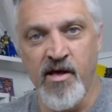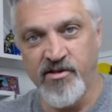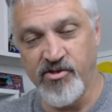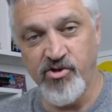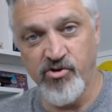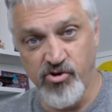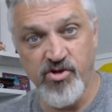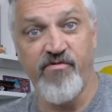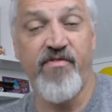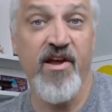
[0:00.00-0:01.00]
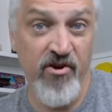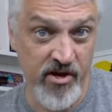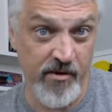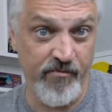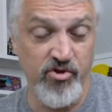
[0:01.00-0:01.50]
He says you should fear
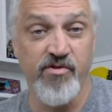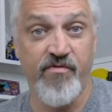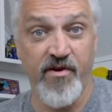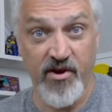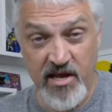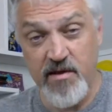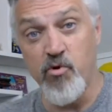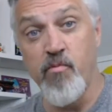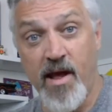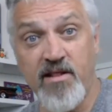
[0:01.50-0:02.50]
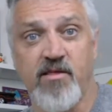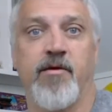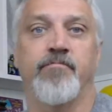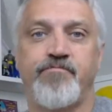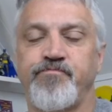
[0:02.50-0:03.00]
him. You should fear him who made them.